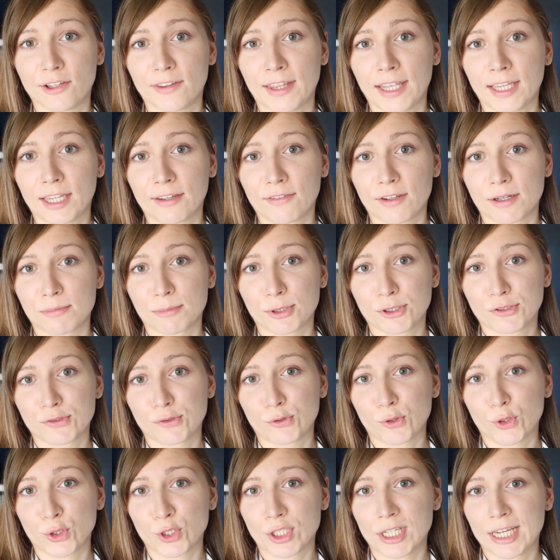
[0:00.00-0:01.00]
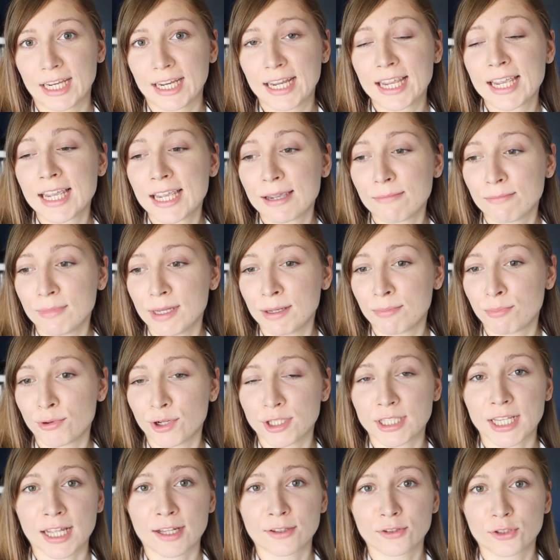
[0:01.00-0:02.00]
Thank you very much for watching me
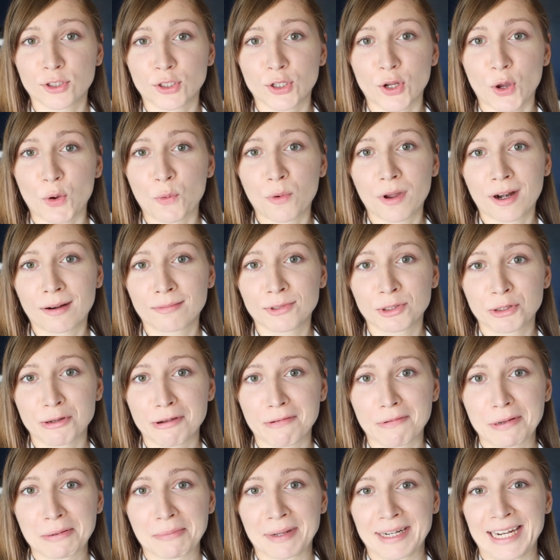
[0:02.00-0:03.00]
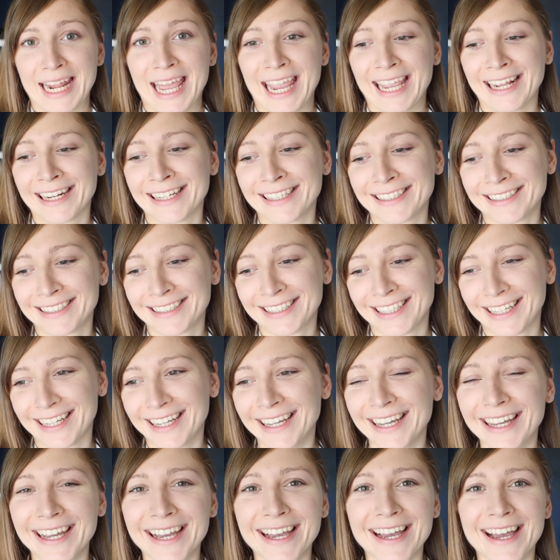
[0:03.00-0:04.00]
pretend to know what I'm doing with my nails.
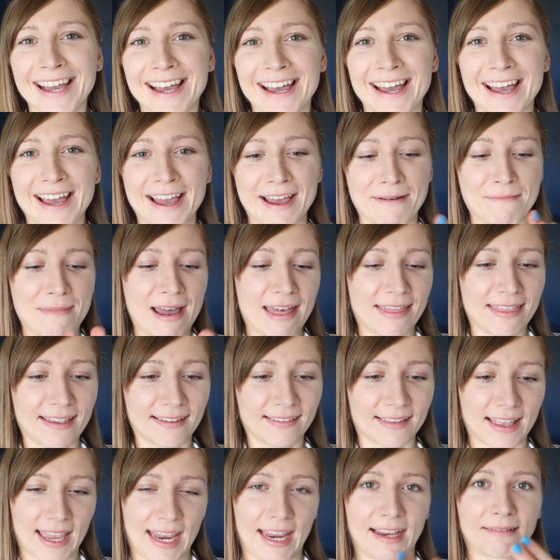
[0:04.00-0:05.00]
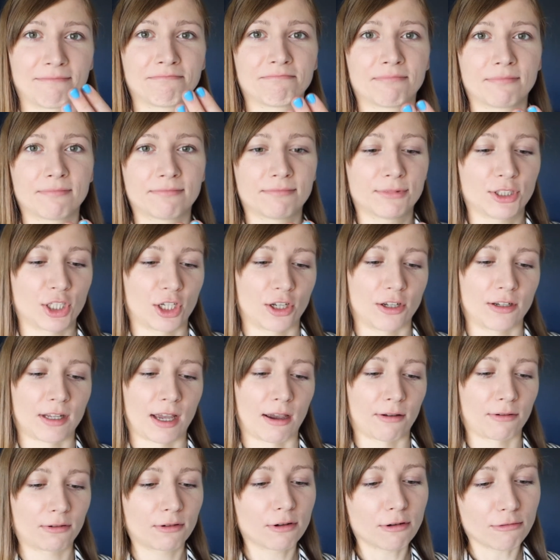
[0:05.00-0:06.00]
I think they turned
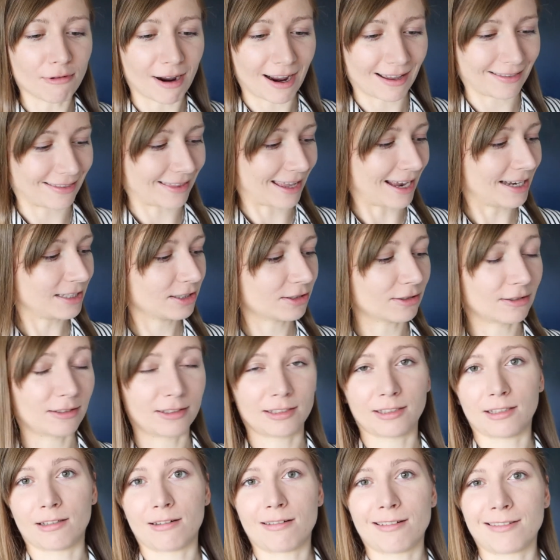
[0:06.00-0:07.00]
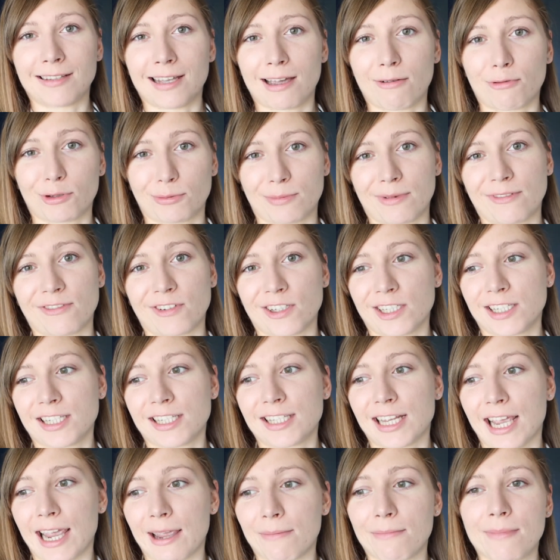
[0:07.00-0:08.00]
out quite nice considering that was my first
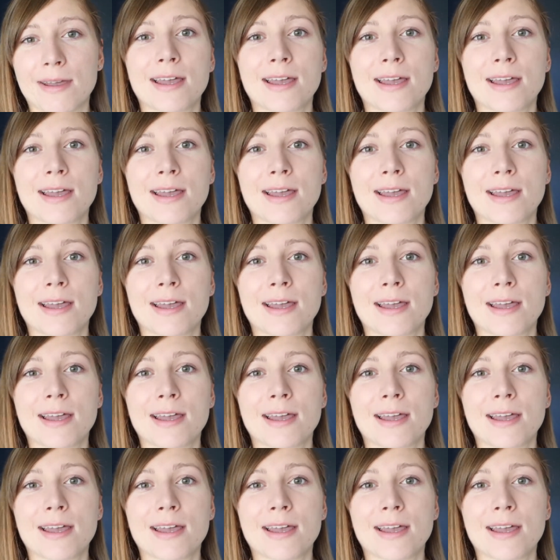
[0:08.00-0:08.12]
time.